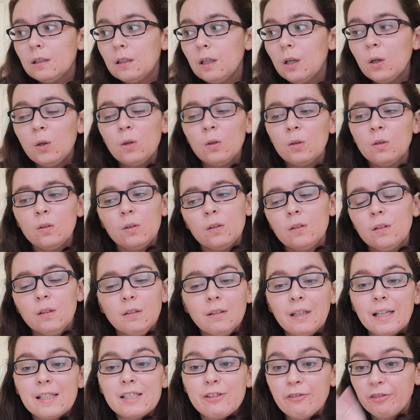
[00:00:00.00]
Oh,
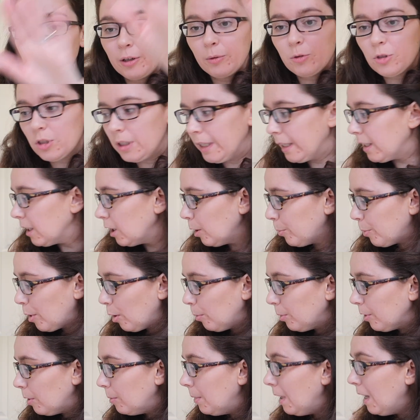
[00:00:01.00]
that's a future Nicola
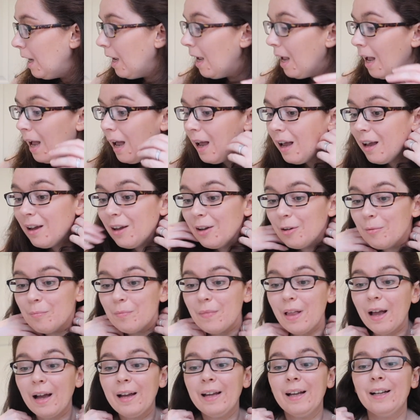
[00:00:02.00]
problem. I
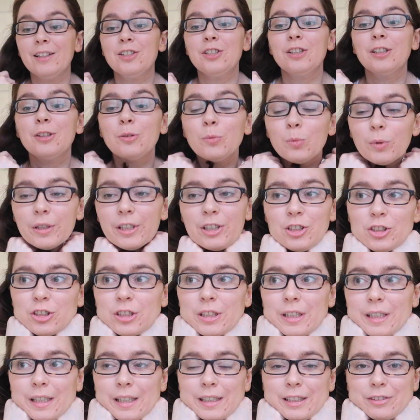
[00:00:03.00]
actually wish
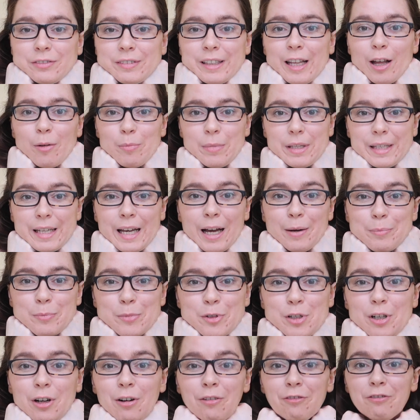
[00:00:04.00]
I'd have kept the
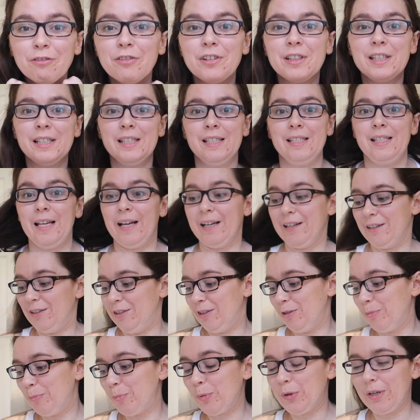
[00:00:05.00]
camera on for this
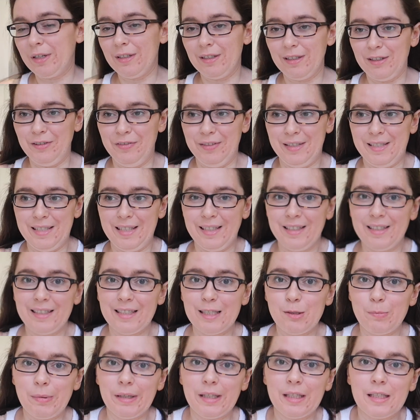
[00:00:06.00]
second print of
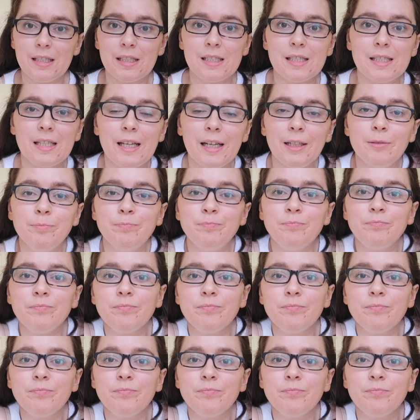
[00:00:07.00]
stickers because they